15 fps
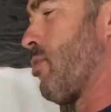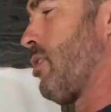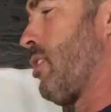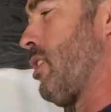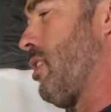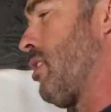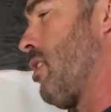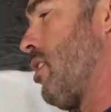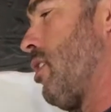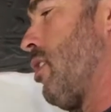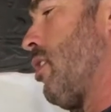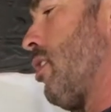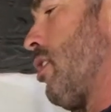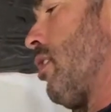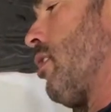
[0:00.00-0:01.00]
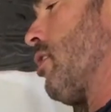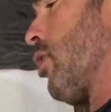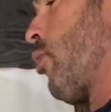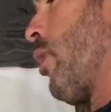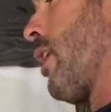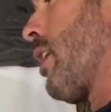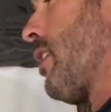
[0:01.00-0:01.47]
really, the
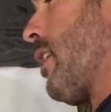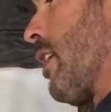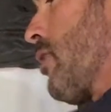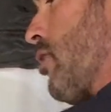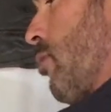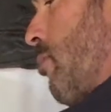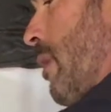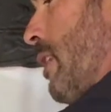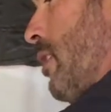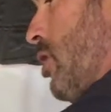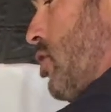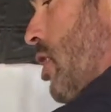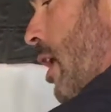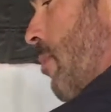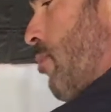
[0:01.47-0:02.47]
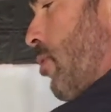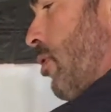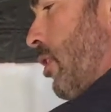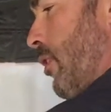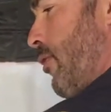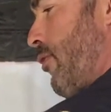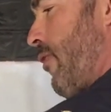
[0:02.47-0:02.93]
quick connects will make the job
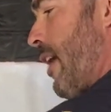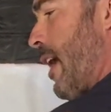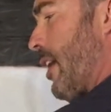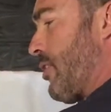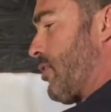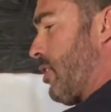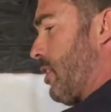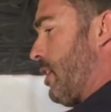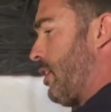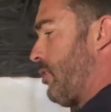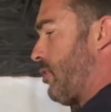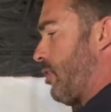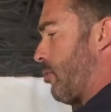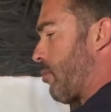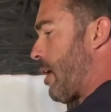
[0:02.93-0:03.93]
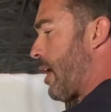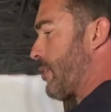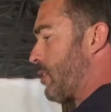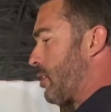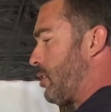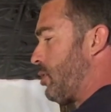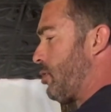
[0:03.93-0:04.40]
really fast and easy
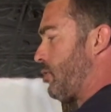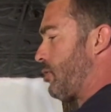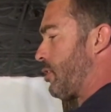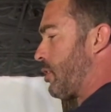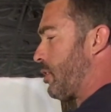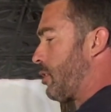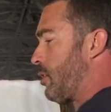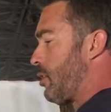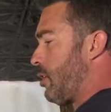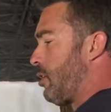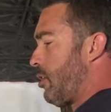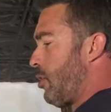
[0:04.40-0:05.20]
rather than using